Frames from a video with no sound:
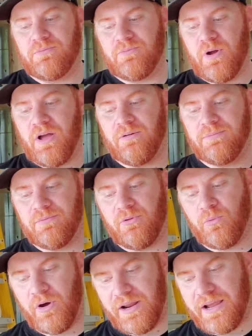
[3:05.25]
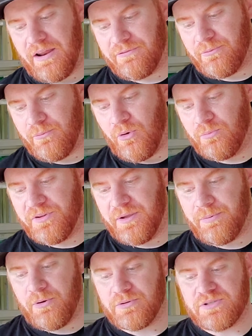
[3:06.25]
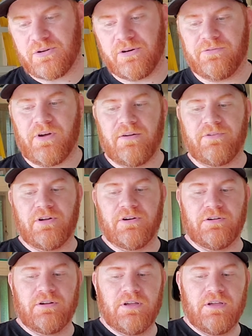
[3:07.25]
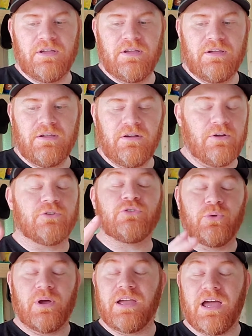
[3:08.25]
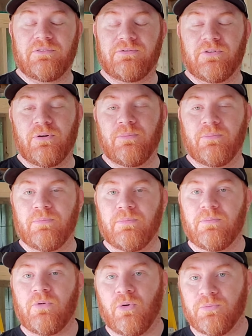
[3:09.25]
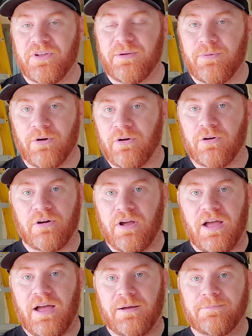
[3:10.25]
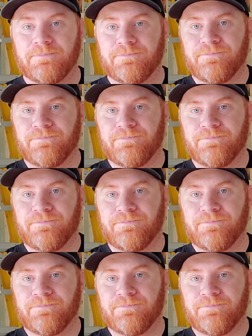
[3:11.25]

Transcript: Well, the one I got from Home Depot is $3,500, or the 2 I got from Home Depot,